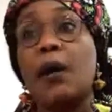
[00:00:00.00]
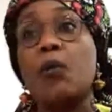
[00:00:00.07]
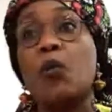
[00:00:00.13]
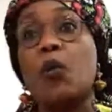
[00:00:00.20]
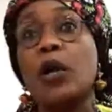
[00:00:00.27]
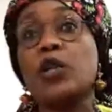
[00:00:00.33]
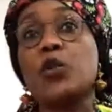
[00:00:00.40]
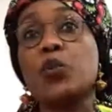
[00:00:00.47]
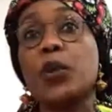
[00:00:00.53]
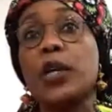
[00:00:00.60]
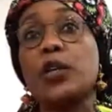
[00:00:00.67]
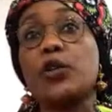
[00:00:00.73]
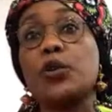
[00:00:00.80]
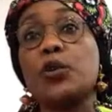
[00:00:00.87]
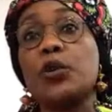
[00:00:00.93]
What we
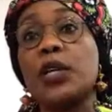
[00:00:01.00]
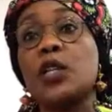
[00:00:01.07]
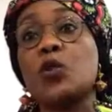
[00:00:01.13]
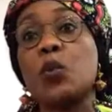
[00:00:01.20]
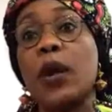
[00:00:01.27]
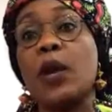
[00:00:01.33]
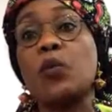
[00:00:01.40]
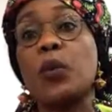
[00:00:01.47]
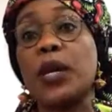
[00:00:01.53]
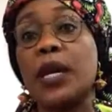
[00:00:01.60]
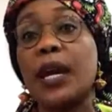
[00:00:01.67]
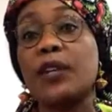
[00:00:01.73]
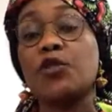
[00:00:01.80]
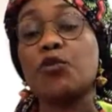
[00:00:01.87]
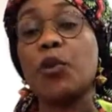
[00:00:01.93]
do is when we
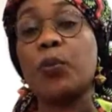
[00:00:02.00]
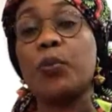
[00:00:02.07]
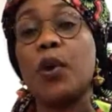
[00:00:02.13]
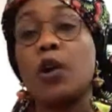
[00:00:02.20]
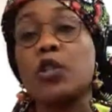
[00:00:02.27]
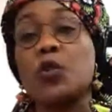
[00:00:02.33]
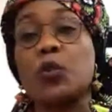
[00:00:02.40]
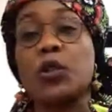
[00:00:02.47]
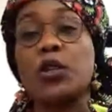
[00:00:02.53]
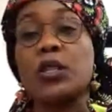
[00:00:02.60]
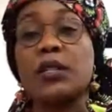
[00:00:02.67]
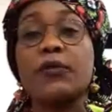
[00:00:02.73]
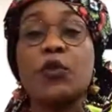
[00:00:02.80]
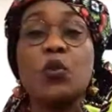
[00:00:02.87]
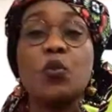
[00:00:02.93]
get reports, we don't
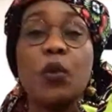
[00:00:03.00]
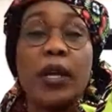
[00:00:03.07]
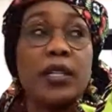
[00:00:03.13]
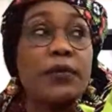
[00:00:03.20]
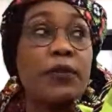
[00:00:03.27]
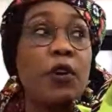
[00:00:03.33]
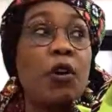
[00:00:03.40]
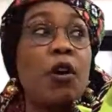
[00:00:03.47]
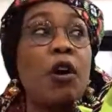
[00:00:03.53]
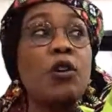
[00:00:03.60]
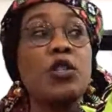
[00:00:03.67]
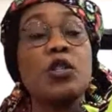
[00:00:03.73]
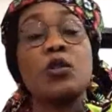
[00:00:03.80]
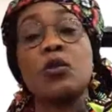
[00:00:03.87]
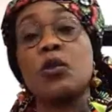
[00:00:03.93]
even wait for
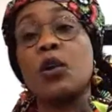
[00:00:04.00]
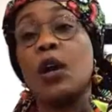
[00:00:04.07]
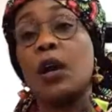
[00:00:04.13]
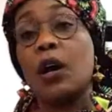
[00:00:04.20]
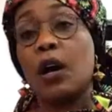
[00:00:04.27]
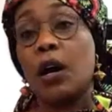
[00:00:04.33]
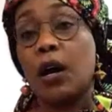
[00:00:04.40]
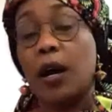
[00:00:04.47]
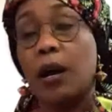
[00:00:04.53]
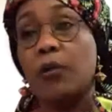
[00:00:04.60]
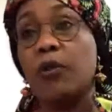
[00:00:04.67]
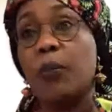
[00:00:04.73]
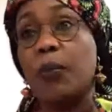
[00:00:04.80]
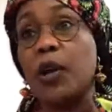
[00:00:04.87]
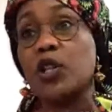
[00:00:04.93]
us to
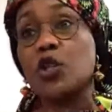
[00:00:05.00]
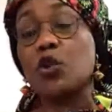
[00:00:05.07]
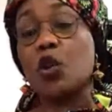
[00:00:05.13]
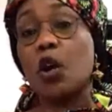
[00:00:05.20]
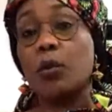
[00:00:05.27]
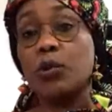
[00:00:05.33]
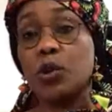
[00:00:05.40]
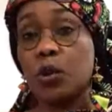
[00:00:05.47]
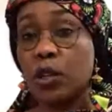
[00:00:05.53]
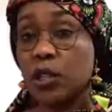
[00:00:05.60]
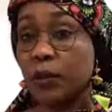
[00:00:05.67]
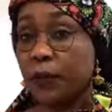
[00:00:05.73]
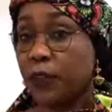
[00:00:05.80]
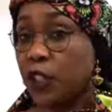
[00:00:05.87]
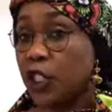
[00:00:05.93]
reports to come to us
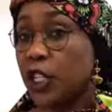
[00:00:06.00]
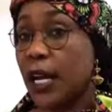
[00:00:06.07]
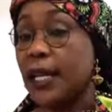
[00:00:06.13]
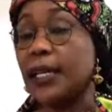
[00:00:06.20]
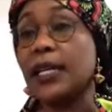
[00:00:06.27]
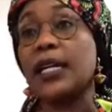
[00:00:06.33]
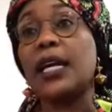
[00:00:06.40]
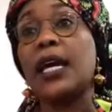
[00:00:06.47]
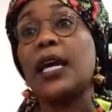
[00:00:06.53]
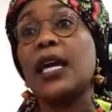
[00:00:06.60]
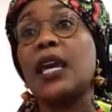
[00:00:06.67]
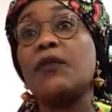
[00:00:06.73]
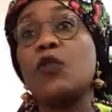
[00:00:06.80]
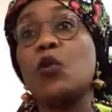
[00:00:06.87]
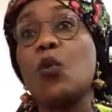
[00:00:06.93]
officially.
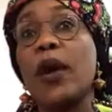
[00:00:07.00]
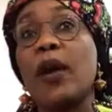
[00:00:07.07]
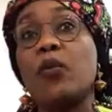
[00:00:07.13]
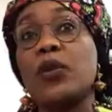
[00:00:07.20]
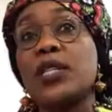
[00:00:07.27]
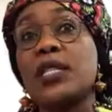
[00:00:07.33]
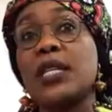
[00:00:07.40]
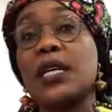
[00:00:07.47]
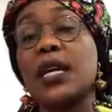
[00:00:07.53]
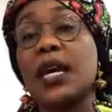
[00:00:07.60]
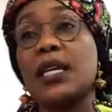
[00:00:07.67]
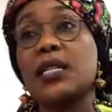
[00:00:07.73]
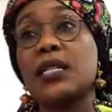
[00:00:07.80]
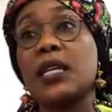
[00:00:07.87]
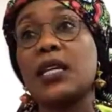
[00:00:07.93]
Even when we see
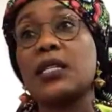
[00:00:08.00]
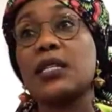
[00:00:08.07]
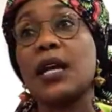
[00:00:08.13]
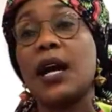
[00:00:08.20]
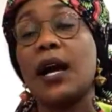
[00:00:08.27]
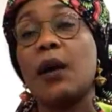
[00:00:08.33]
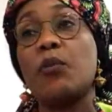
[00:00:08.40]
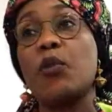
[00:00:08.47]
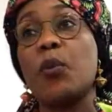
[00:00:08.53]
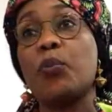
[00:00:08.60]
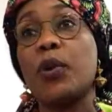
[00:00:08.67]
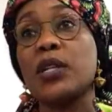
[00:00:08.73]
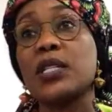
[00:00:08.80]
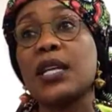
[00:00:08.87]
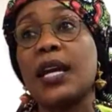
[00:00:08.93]
cases
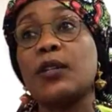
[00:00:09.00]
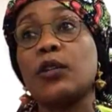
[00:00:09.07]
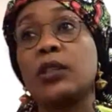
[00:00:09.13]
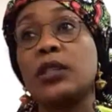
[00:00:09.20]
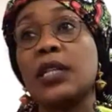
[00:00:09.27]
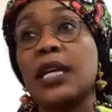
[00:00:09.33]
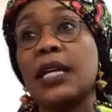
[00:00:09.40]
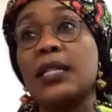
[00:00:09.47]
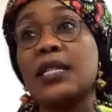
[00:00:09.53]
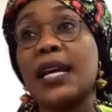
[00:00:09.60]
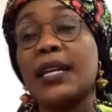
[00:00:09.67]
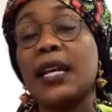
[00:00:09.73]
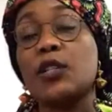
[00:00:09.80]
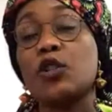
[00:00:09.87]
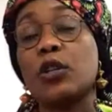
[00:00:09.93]
reported on the
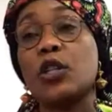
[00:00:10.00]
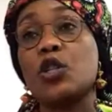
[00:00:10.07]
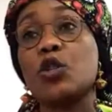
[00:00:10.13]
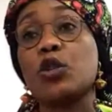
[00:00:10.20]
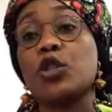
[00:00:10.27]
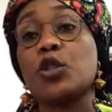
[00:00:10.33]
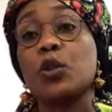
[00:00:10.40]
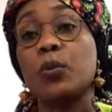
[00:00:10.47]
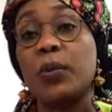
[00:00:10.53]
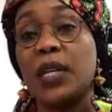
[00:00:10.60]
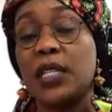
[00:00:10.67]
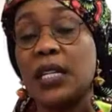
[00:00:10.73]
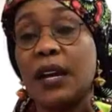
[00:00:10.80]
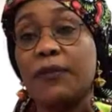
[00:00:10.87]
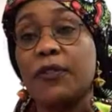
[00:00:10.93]
internet, on the social
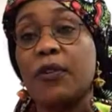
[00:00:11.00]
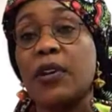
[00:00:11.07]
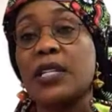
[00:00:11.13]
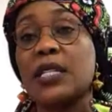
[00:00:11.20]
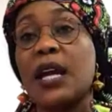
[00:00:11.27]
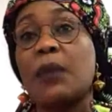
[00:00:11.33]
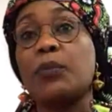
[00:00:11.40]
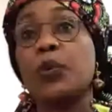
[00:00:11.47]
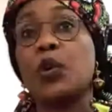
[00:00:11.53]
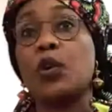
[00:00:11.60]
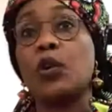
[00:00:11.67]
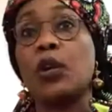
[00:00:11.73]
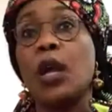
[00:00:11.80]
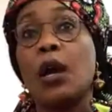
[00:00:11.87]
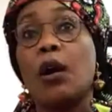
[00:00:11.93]
media, for
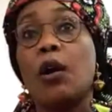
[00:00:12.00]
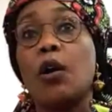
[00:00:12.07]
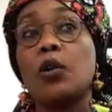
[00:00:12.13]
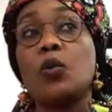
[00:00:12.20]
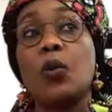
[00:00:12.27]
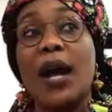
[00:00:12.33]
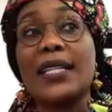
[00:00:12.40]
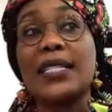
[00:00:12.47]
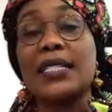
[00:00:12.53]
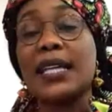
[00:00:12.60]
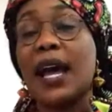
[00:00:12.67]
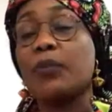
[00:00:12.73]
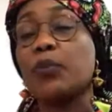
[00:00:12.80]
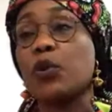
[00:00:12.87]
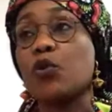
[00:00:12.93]
example, on
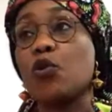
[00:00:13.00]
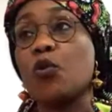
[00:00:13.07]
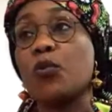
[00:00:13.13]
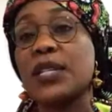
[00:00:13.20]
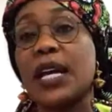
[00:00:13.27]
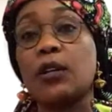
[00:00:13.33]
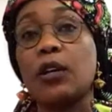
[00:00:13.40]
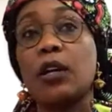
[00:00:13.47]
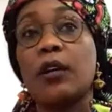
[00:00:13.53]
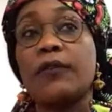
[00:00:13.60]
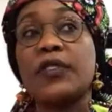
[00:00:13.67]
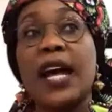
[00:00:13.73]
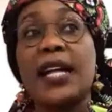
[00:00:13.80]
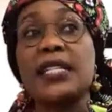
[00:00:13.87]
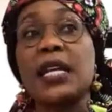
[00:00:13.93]
WhatsApp groups and all of
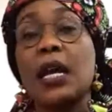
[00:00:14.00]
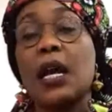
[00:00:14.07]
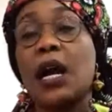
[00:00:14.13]
that,